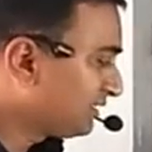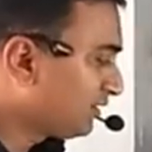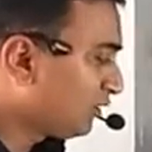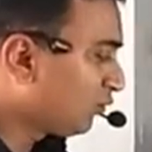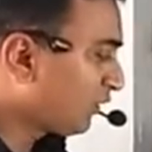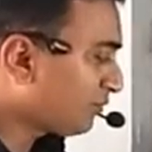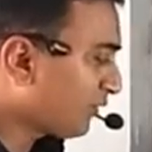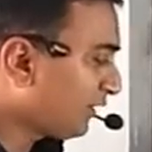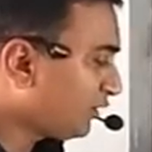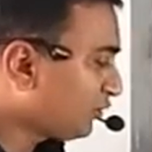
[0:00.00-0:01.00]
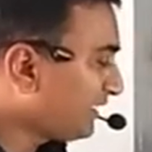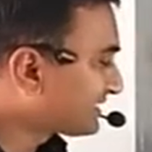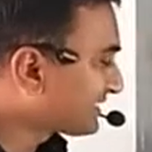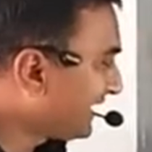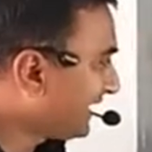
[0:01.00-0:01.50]
1.2
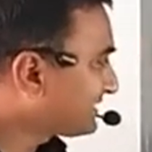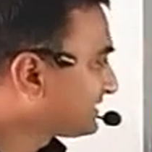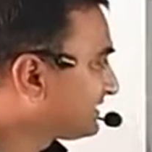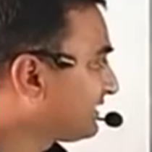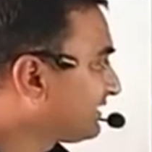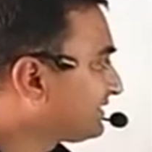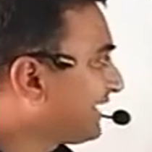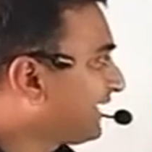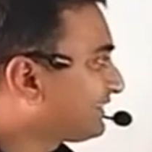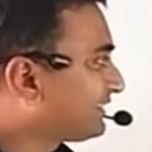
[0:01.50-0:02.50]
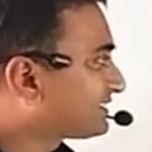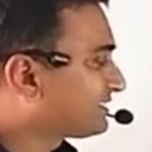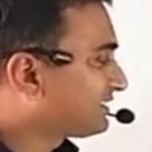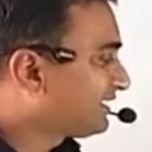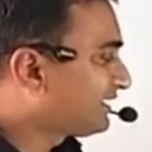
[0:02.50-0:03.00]
is less than
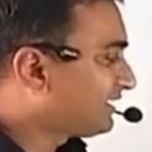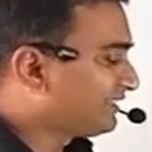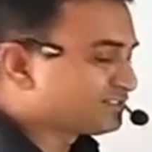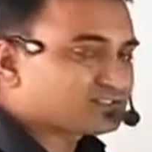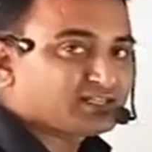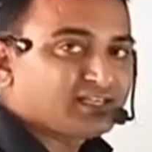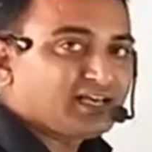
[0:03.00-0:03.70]
this least.